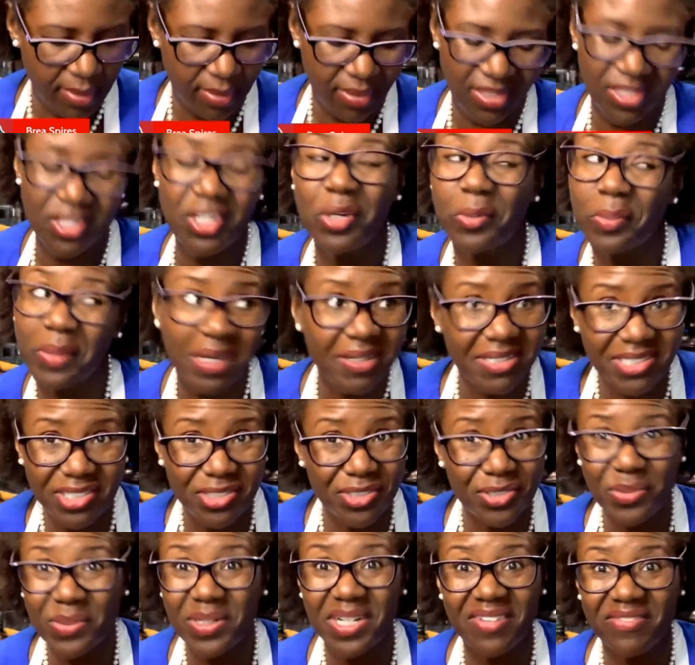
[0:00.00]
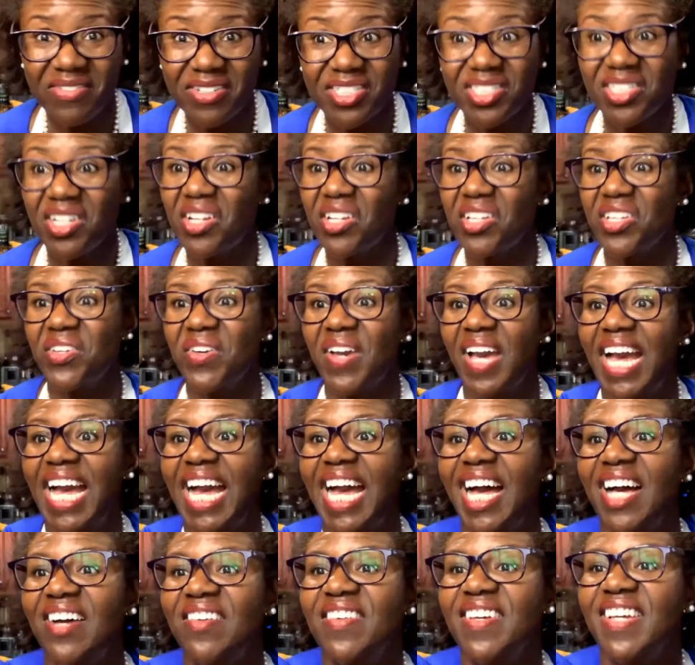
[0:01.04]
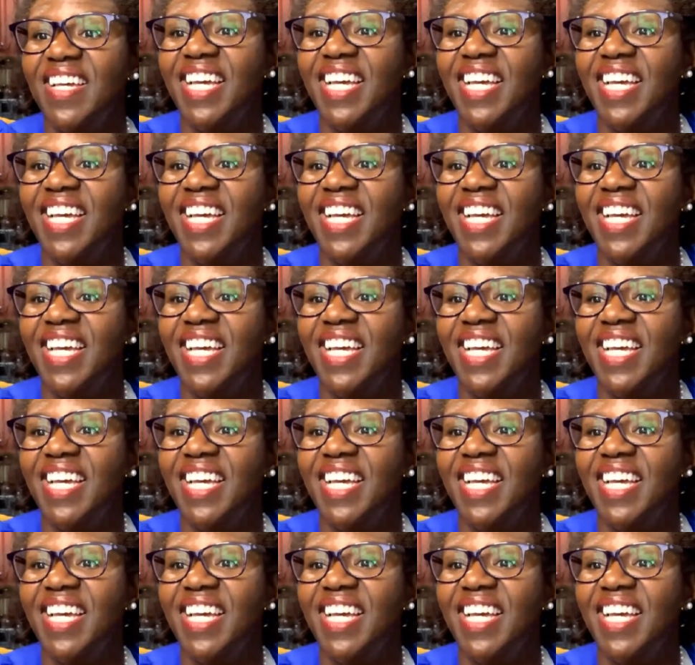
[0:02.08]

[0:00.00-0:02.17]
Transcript: You could probably use whatever salt you have.